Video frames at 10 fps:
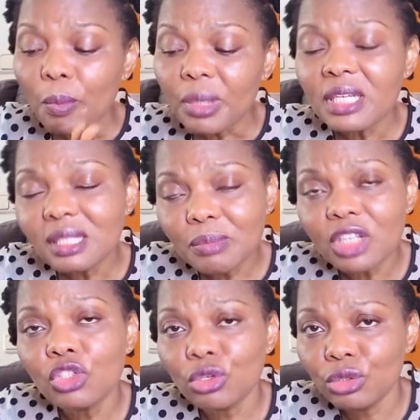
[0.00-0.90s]
please make
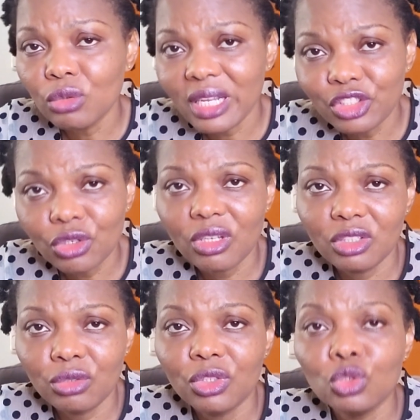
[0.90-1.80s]
sure you enjoy,
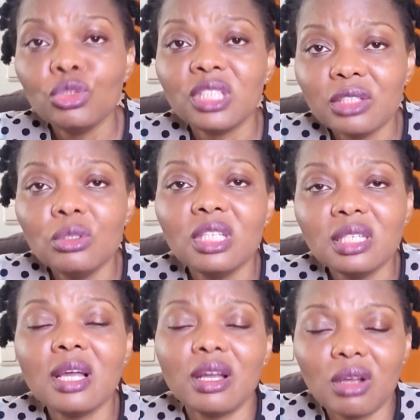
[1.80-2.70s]
you genuinely